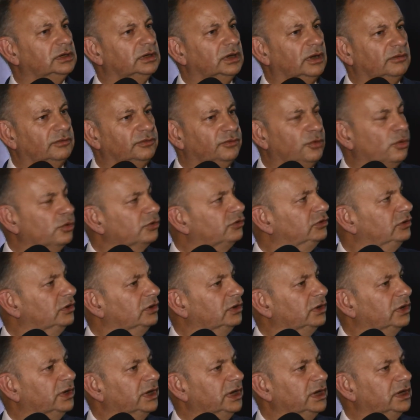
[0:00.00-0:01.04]

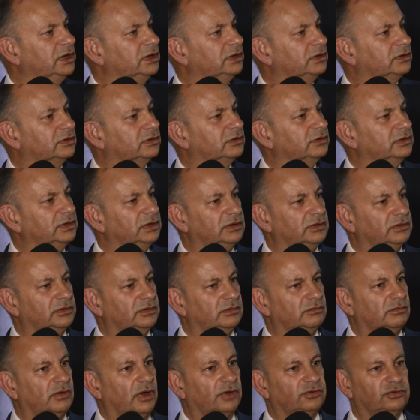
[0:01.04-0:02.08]
unfortunately, the,
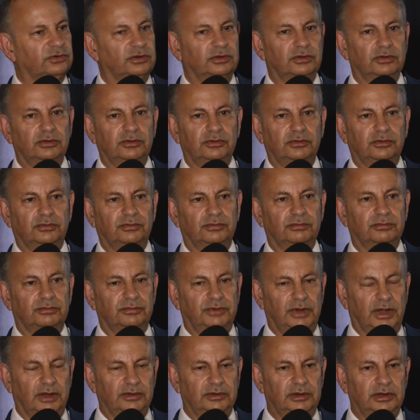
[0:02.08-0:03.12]
the Russians
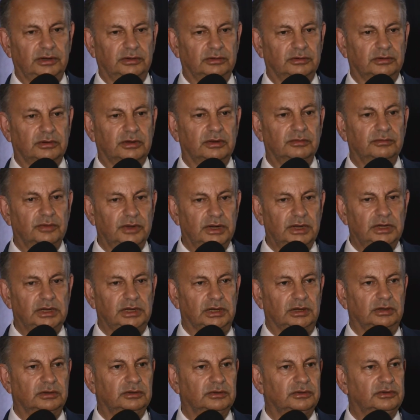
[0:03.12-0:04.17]
found it
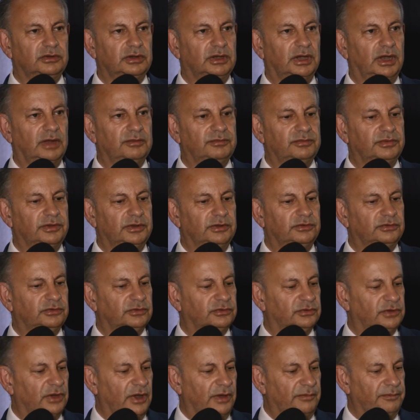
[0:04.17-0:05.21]
convenient to have
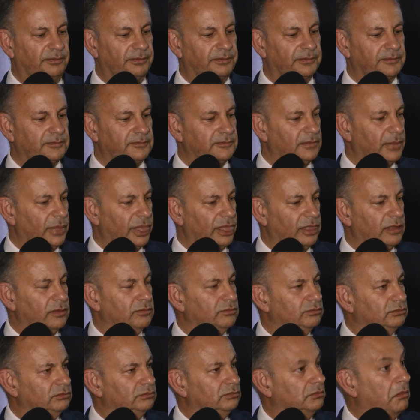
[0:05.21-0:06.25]
this um,
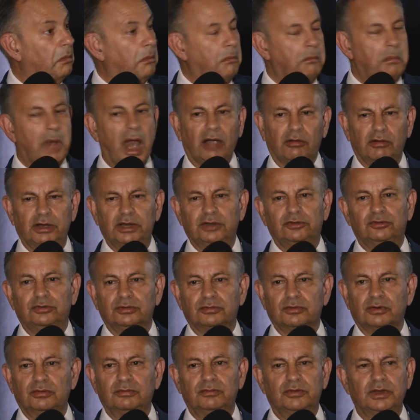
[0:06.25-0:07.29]
marriage
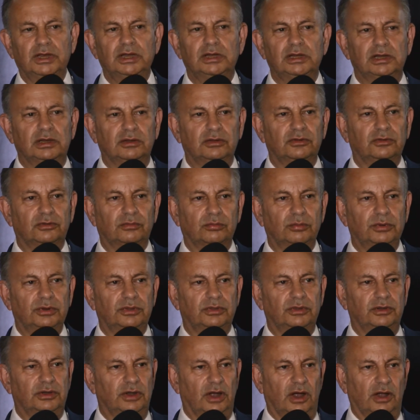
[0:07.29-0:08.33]
of convenience
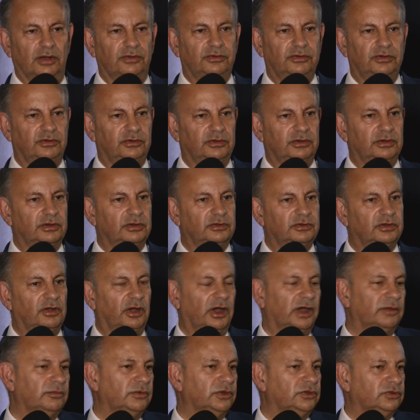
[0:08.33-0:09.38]
with the Nazis at the
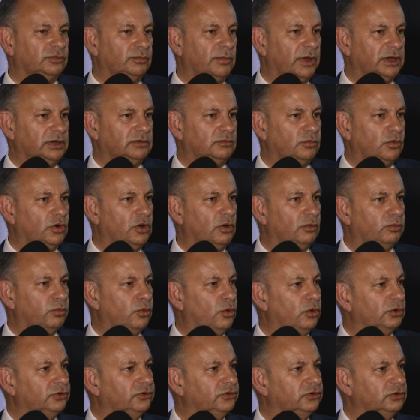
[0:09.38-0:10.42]
time, which made World
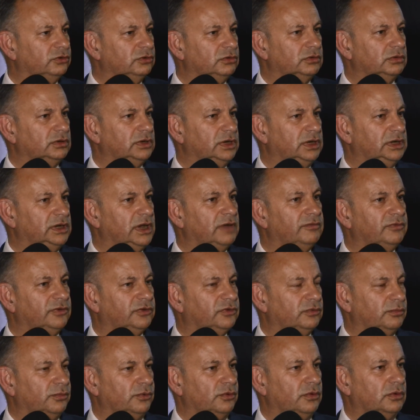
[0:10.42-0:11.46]
War II
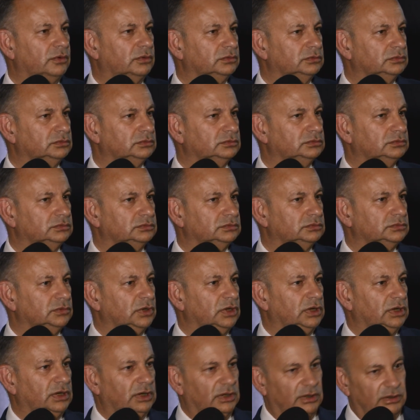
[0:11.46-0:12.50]
inevitable.
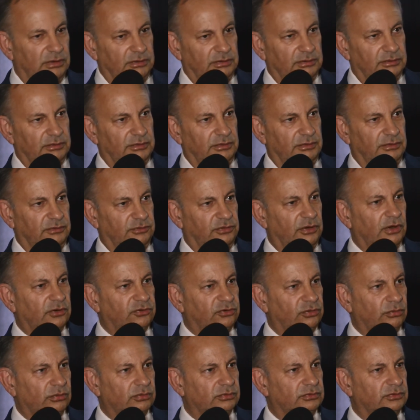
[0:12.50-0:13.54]

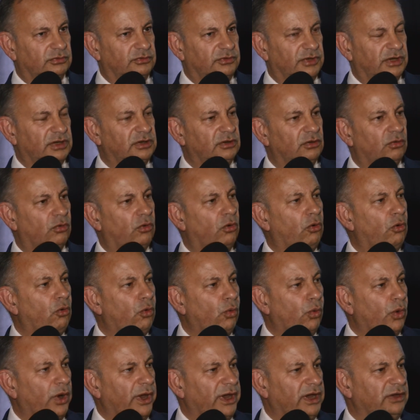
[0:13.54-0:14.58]
Churchill didn't
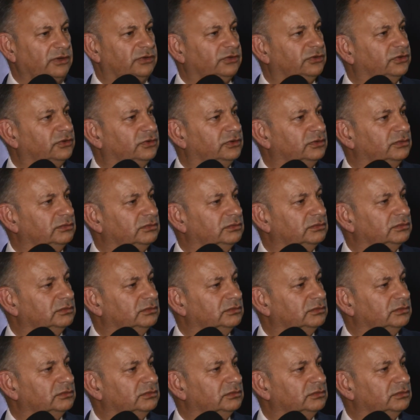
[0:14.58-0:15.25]
always